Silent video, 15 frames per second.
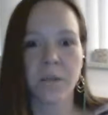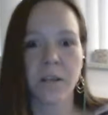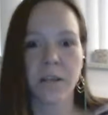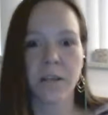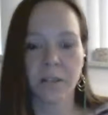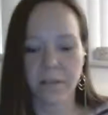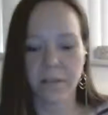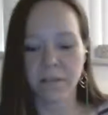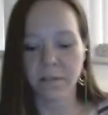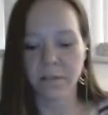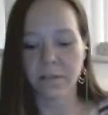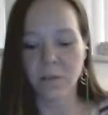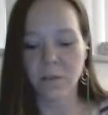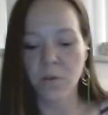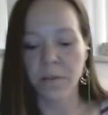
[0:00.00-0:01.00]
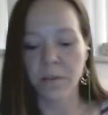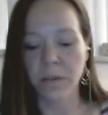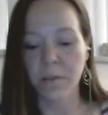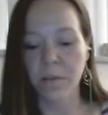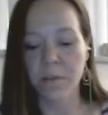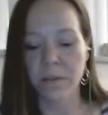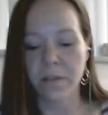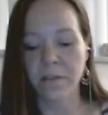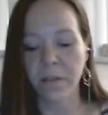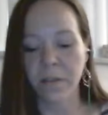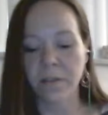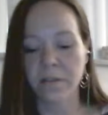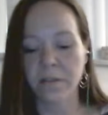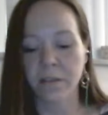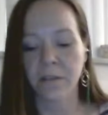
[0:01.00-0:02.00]
Like, you can tell me these
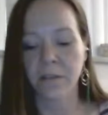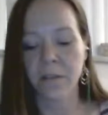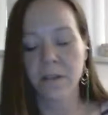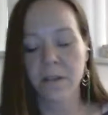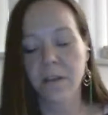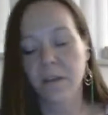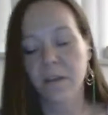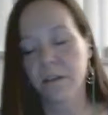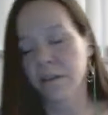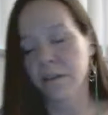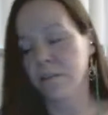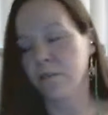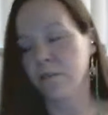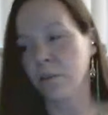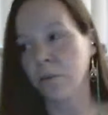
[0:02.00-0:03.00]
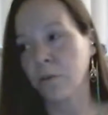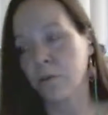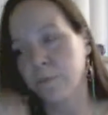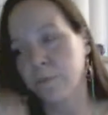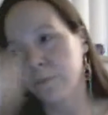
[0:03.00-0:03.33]
things. And so,